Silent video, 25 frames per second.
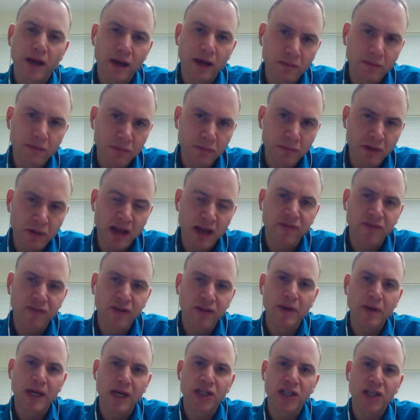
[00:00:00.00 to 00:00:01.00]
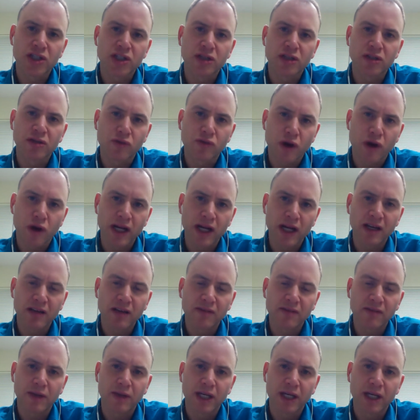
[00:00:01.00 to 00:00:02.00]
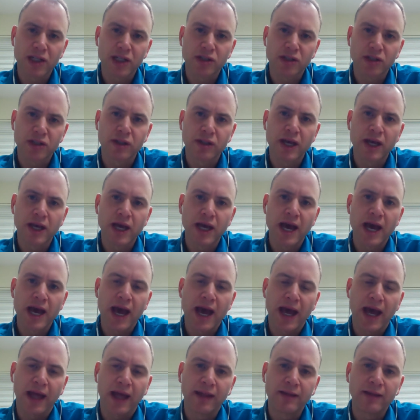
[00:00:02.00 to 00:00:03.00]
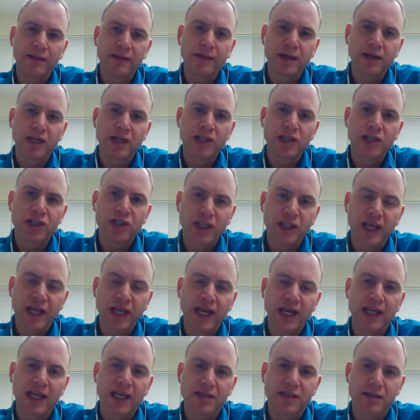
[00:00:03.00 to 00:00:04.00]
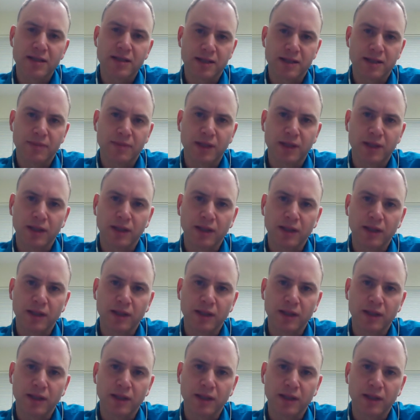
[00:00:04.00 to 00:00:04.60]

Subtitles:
inflammation, chronic inflammation, and genetic susceptibility.